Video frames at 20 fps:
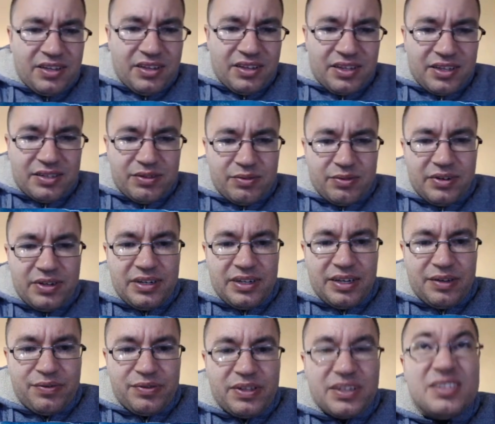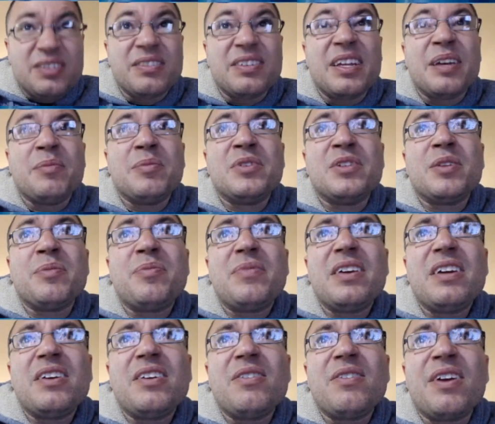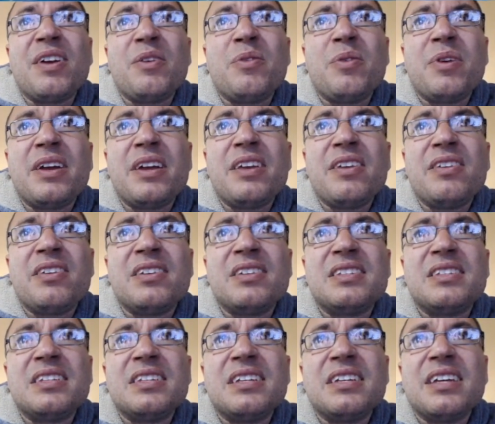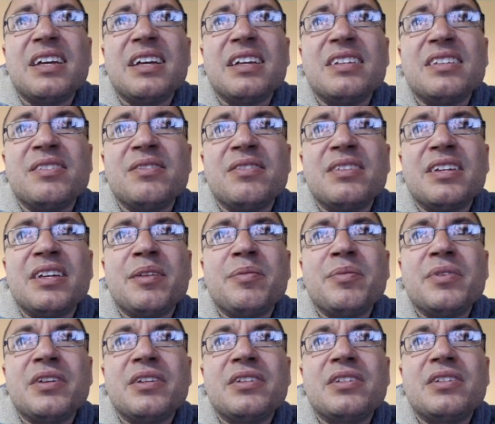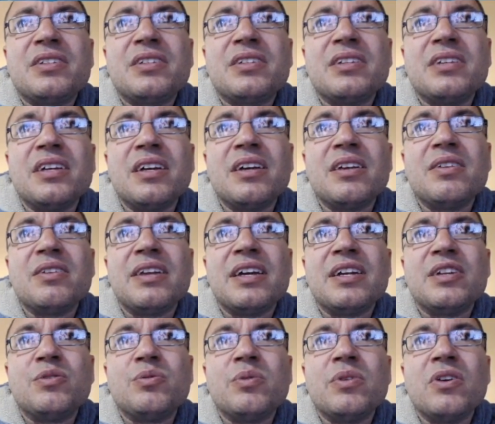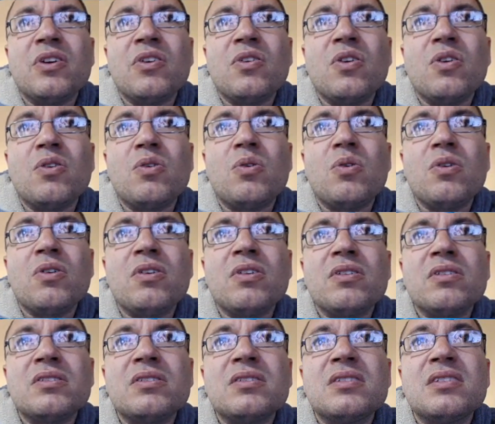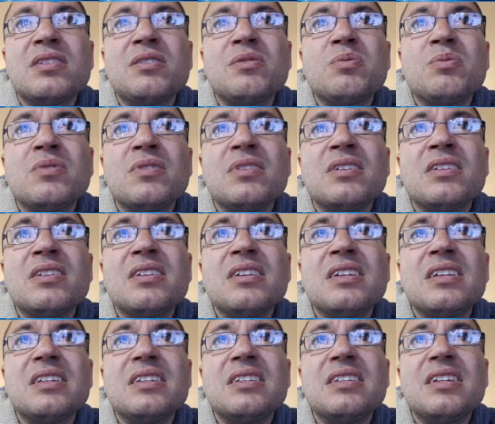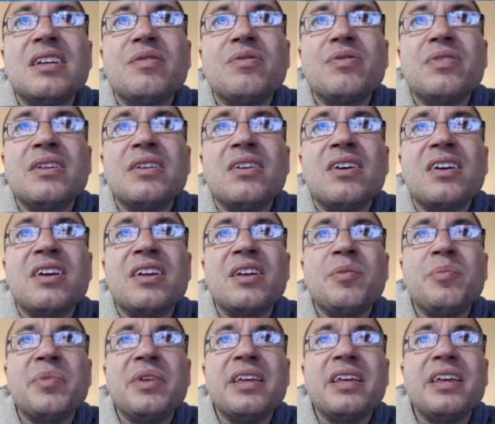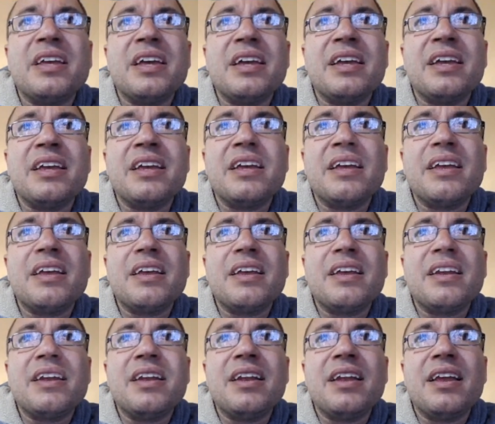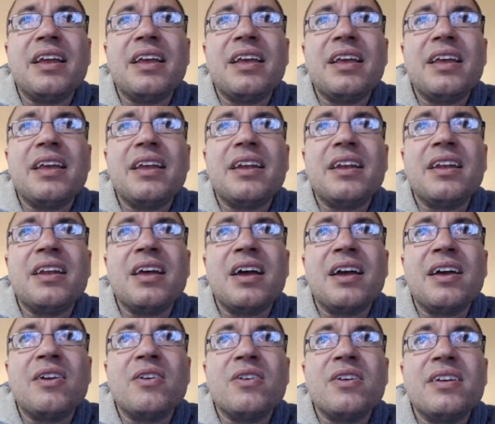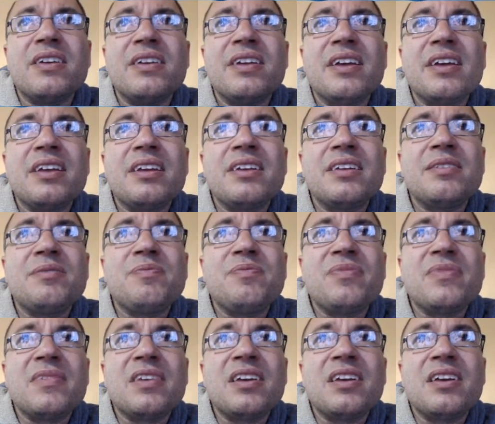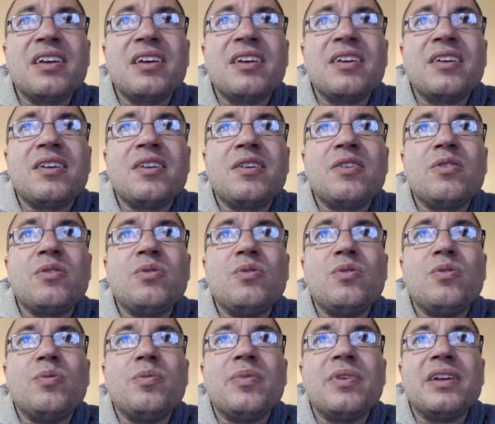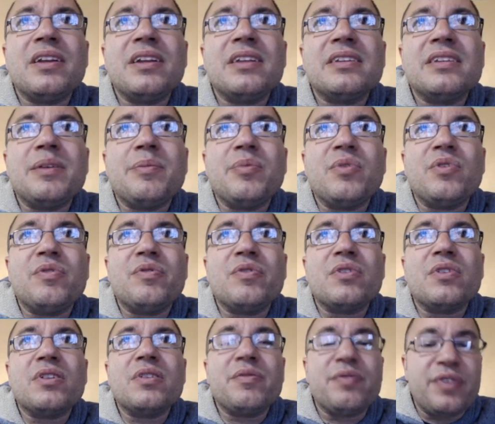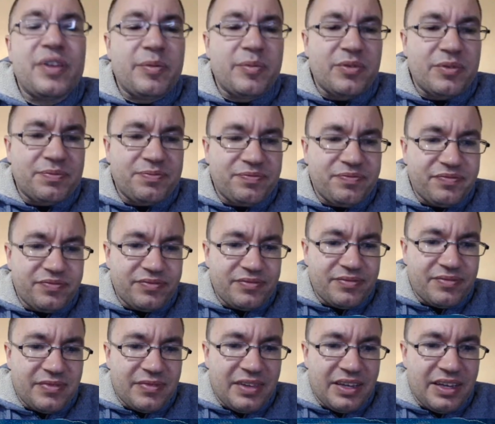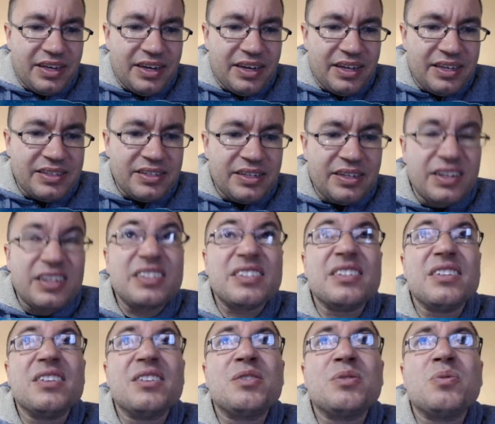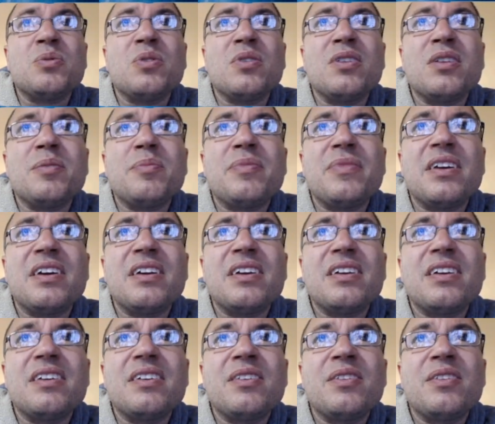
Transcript: This one definitely has some damage up there right away. You can see it has some damage. Yeah, edge wear on all corners. This one is definitely not going to be a 9 or a 10. Ooh, but it is a beautiful Clefable. And it has a nice little swirl up there.